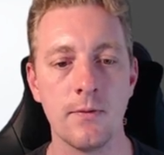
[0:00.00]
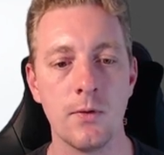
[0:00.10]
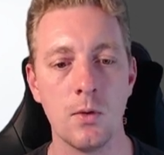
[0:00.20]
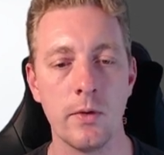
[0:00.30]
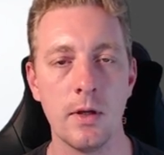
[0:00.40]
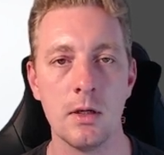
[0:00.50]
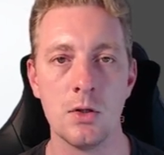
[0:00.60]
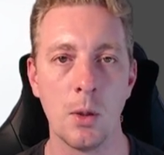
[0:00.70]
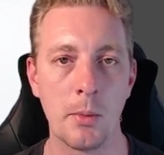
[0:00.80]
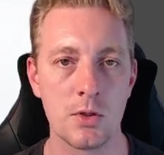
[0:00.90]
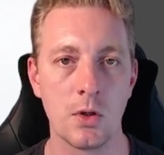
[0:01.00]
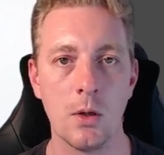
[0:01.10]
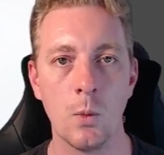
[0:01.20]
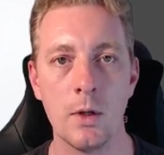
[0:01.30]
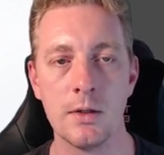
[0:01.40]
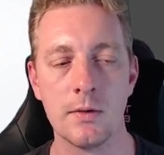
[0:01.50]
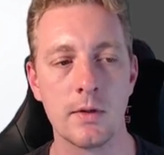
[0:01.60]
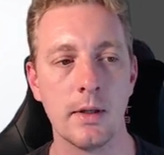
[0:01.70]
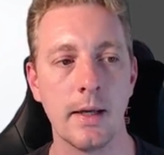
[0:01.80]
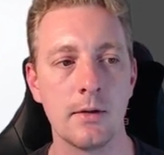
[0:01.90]
for the geometry we just
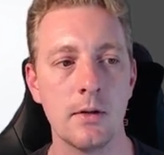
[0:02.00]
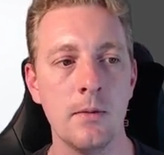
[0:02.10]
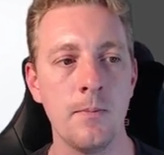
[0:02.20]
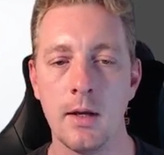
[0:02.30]
selected,